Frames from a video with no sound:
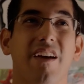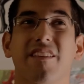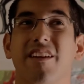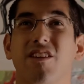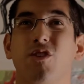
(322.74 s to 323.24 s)

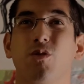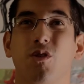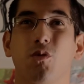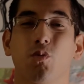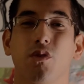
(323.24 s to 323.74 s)
like you could
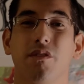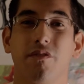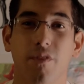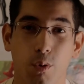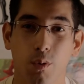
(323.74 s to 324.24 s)
only
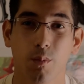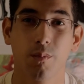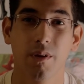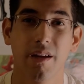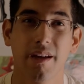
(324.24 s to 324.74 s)
film
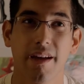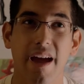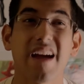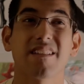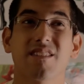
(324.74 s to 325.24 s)

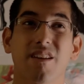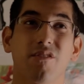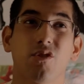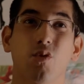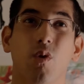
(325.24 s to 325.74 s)
at
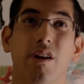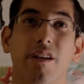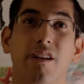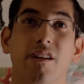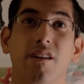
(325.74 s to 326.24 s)

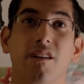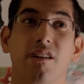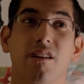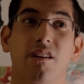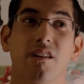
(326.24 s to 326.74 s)
720
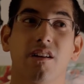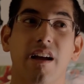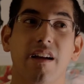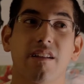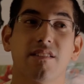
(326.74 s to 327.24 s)

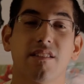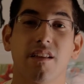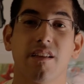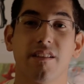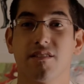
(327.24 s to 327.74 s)

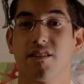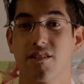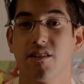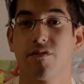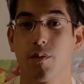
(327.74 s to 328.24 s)
in
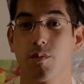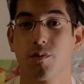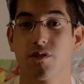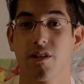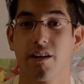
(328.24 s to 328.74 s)
60 frames per
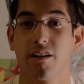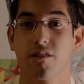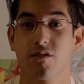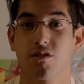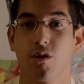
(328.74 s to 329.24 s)
second.
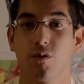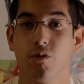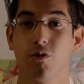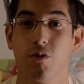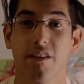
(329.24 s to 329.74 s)
So you
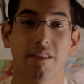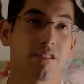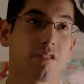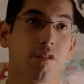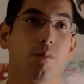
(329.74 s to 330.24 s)
do get that
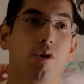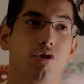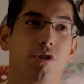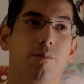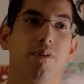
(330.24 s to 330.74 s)
slow
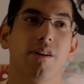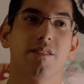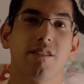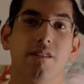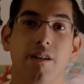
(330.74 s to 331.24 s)
motion, but it's
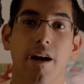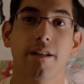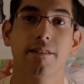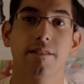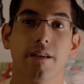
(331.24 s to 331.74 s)
not
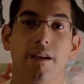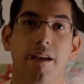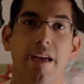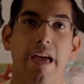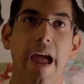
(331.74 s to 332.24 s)

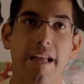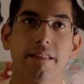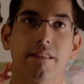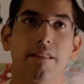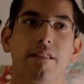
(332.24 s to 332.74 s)
at
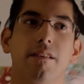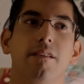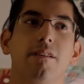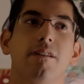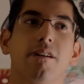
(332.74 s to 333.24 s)

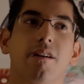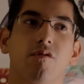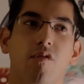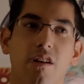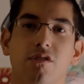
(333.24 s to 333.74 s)
the
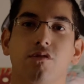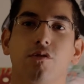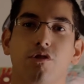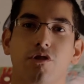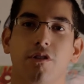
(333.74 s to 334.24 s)

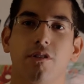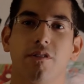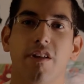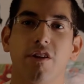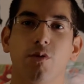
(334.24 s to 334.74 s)
resolution
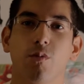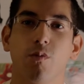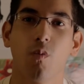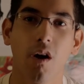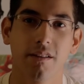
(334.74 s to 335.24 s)
that you would
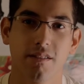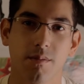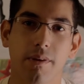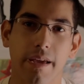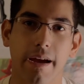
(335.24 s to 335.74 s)
want it to
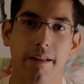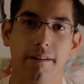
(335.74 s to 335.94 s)
be at.